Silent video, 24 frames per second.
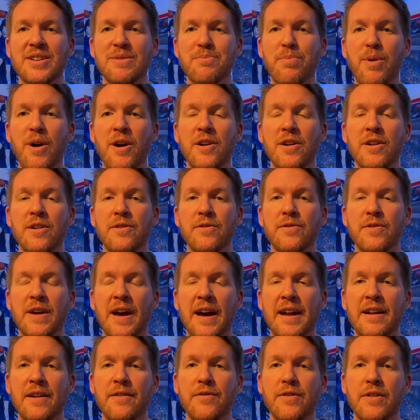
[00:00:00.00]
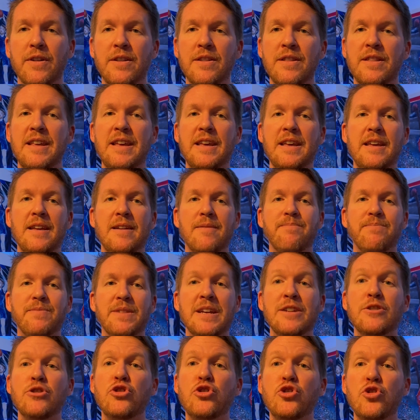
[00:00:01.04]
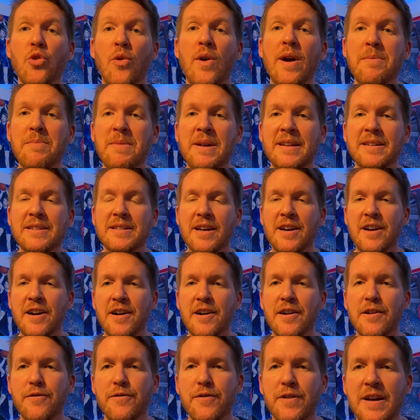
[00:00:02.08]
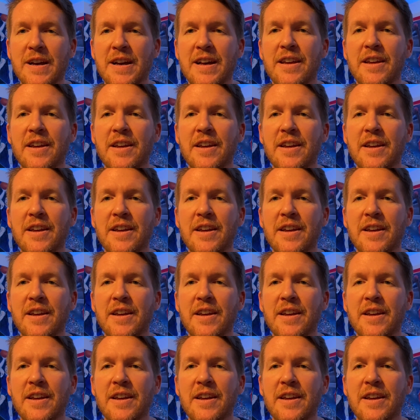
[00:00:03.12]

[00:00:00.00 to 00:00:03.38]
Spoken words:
and part of kind of the enjoyment of,